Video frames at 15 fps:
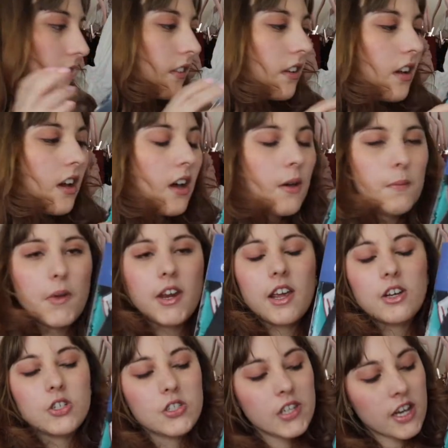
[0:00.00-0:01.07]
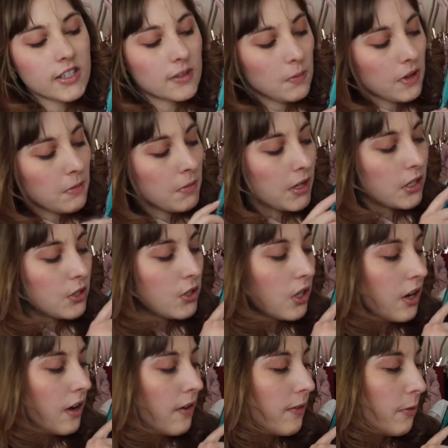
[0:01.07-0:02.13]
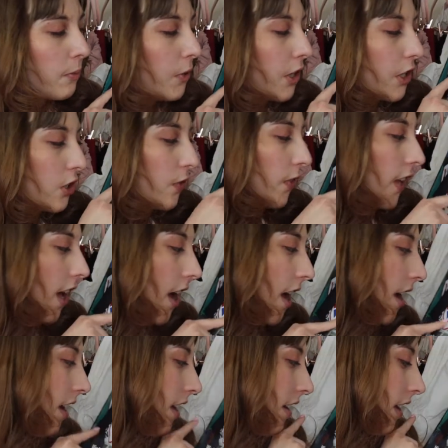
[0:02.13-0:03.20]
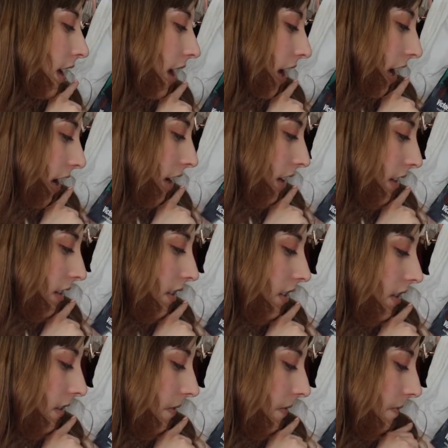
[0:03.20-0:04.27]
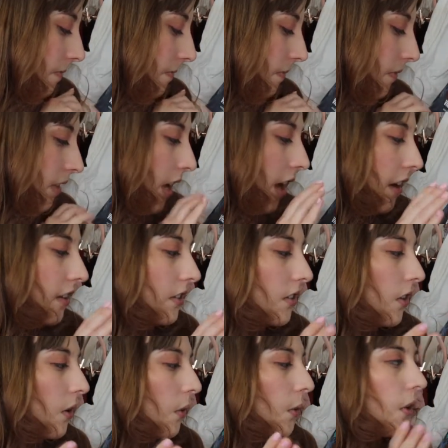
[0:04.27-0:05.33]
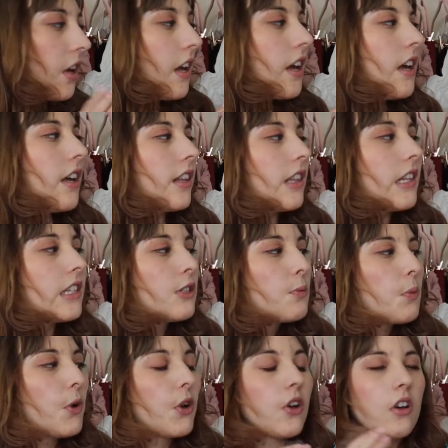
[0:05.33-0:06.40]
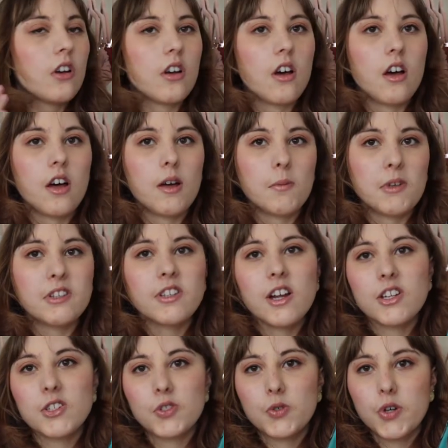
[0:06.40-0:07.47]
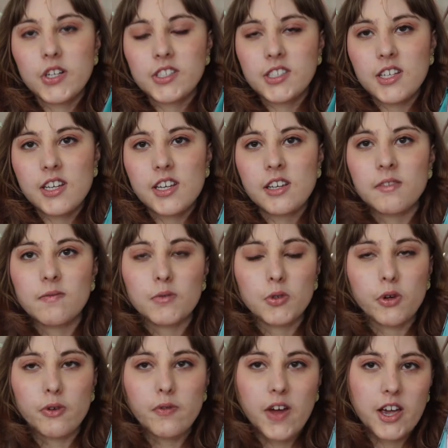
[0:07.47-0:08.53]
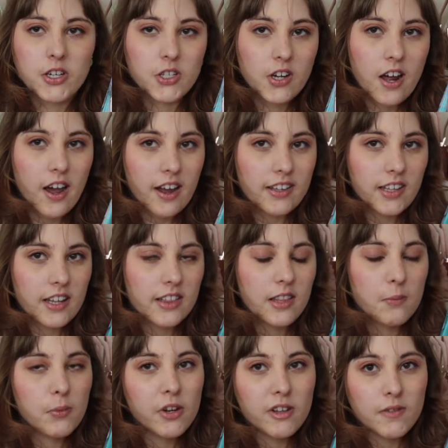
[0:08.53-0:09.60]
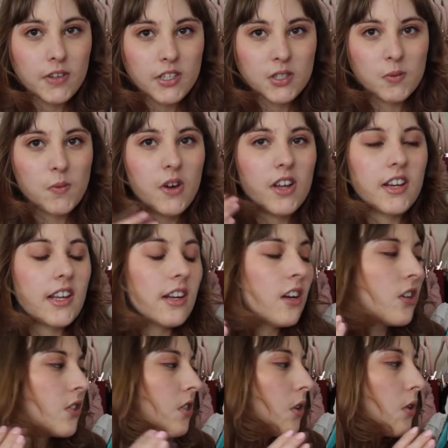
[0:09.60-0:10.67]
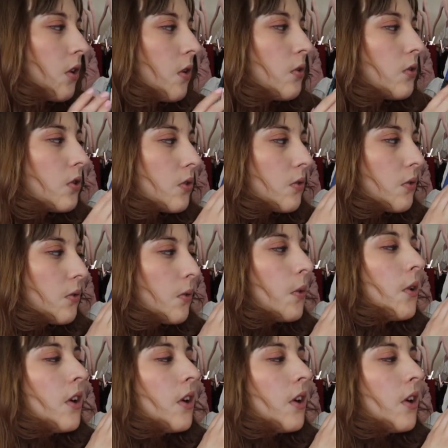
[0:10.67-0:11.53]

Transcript: And it just has an image of the British flag, and yeah, so this book is not strictly through a fashion eye like the previous one. It also goes through